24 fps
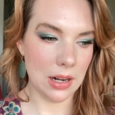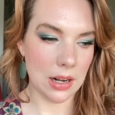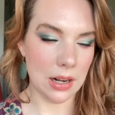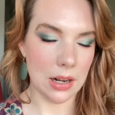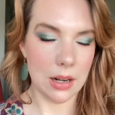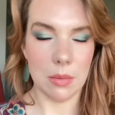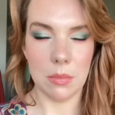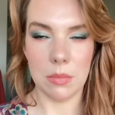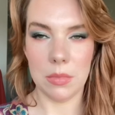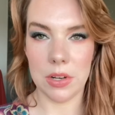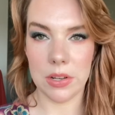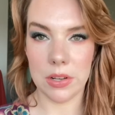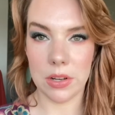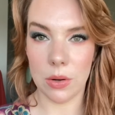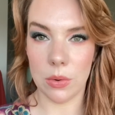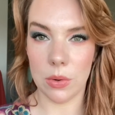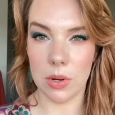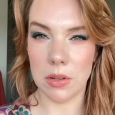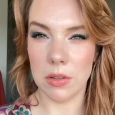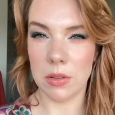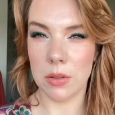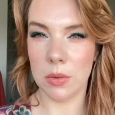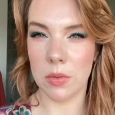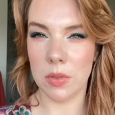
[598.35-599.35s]
um, just
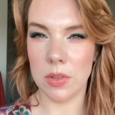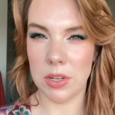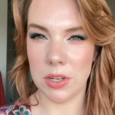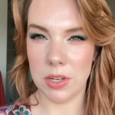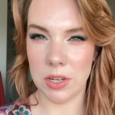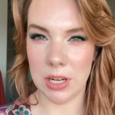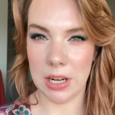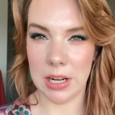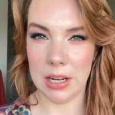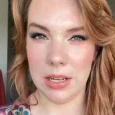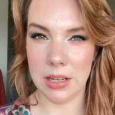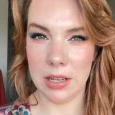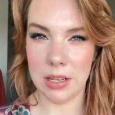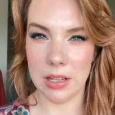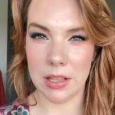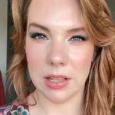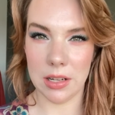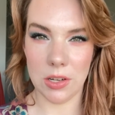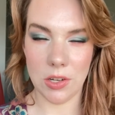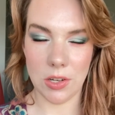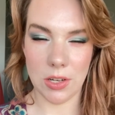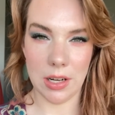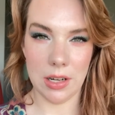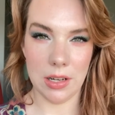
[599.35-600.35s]
going through the shades and the
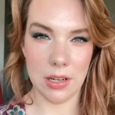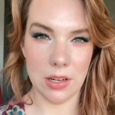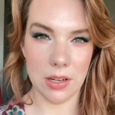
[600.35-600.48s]
shade